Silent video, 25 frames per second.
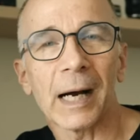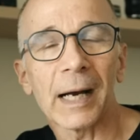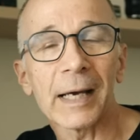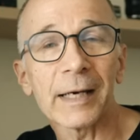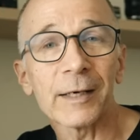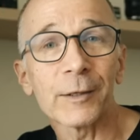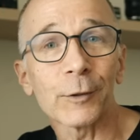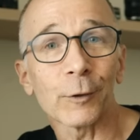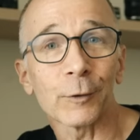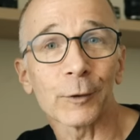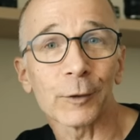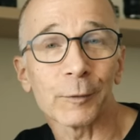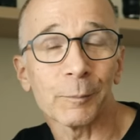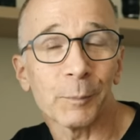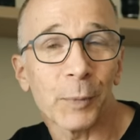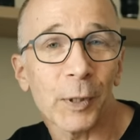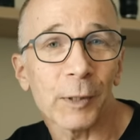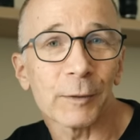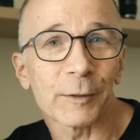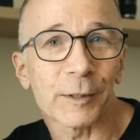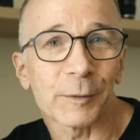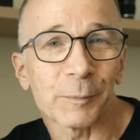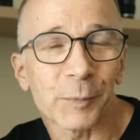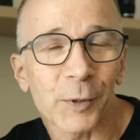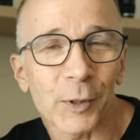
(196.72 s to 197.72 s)
I don't
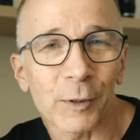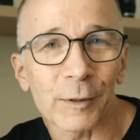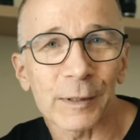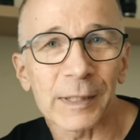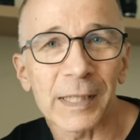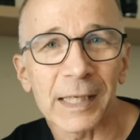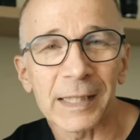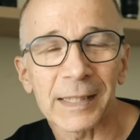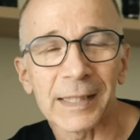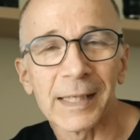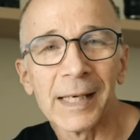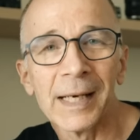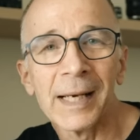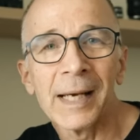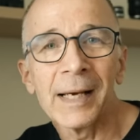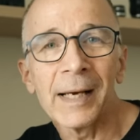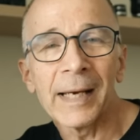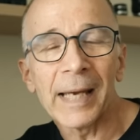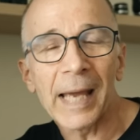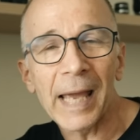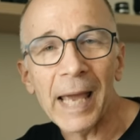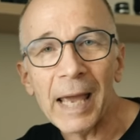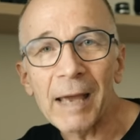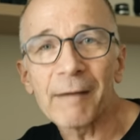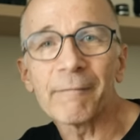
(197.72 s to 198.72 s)
post-process
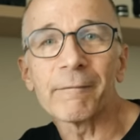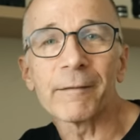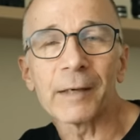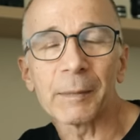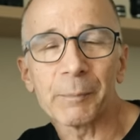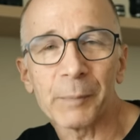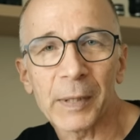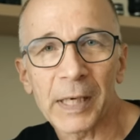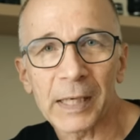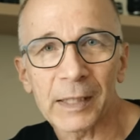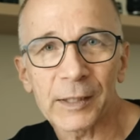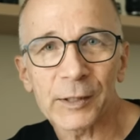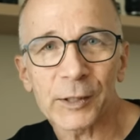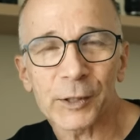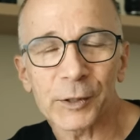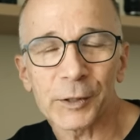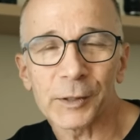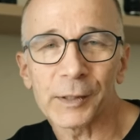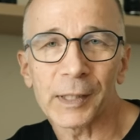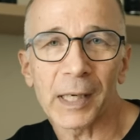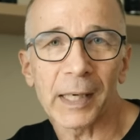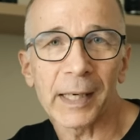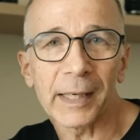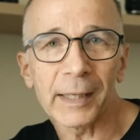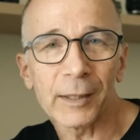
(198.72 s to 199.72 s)
every
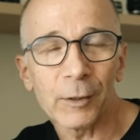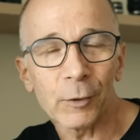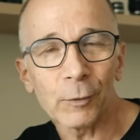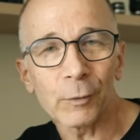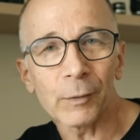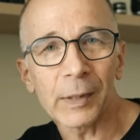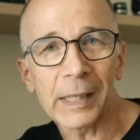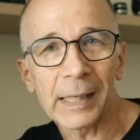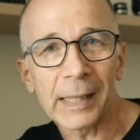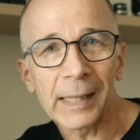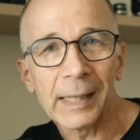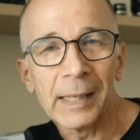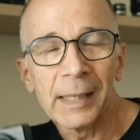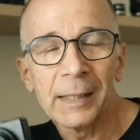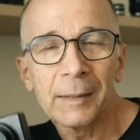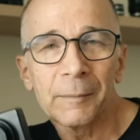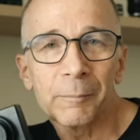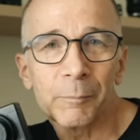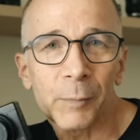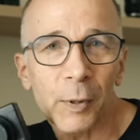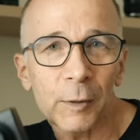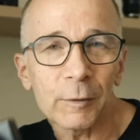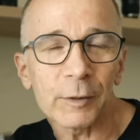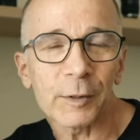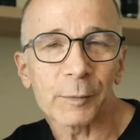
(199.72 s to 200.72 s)
picture, I only
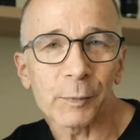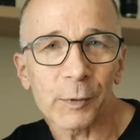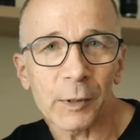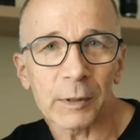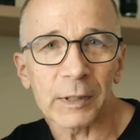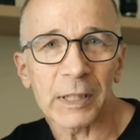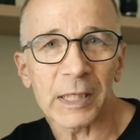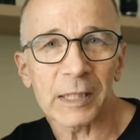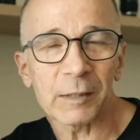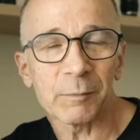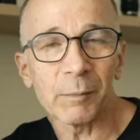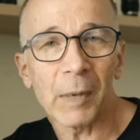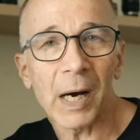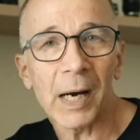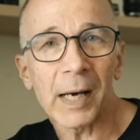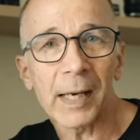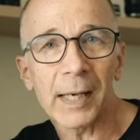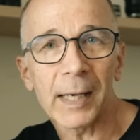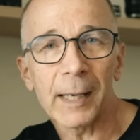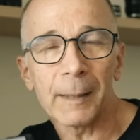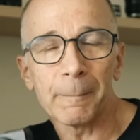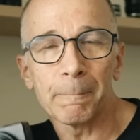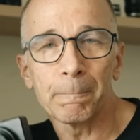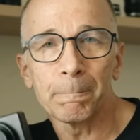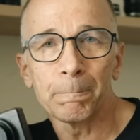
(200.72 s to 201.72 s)
post-process
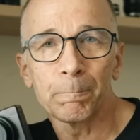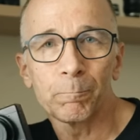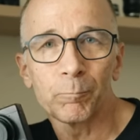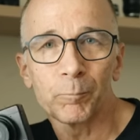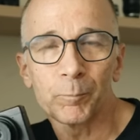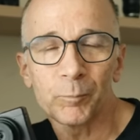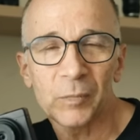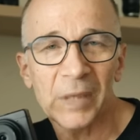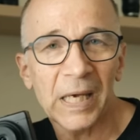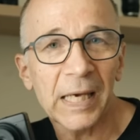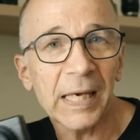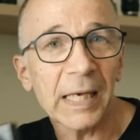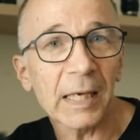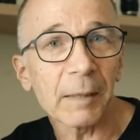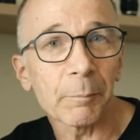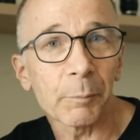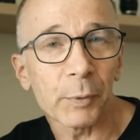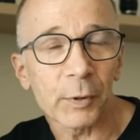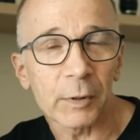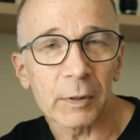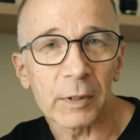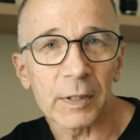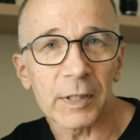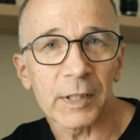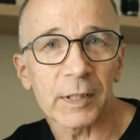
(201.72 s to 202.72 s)
my
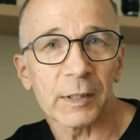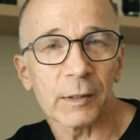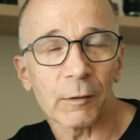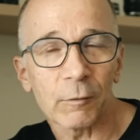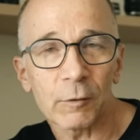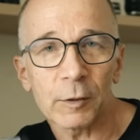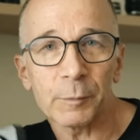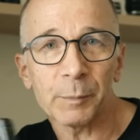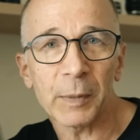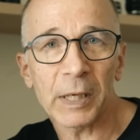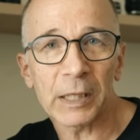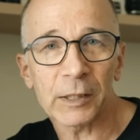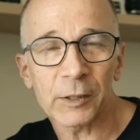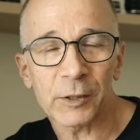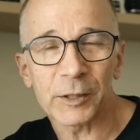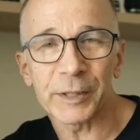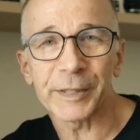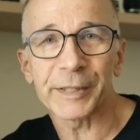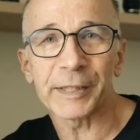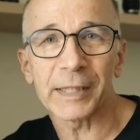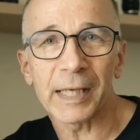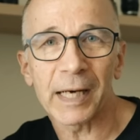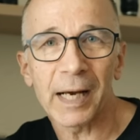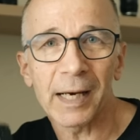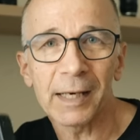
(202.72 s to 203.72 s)
keepers, those pictures
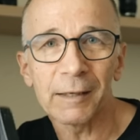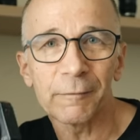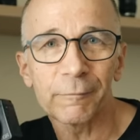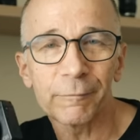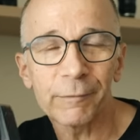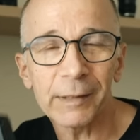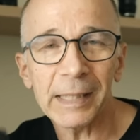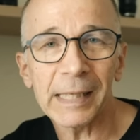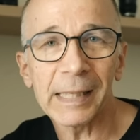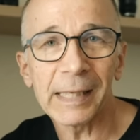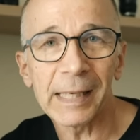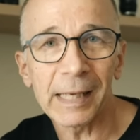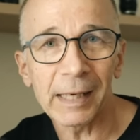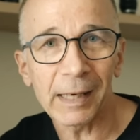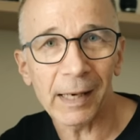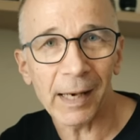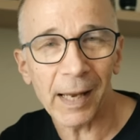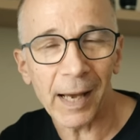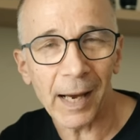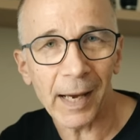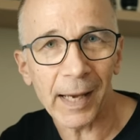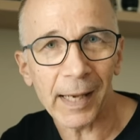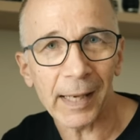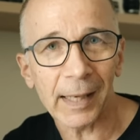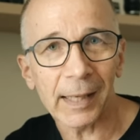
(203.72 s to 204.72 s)
that I really
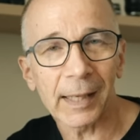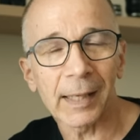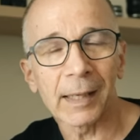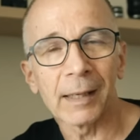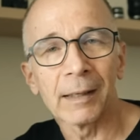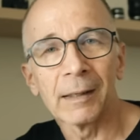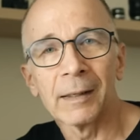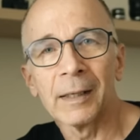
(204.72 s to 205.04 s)
like.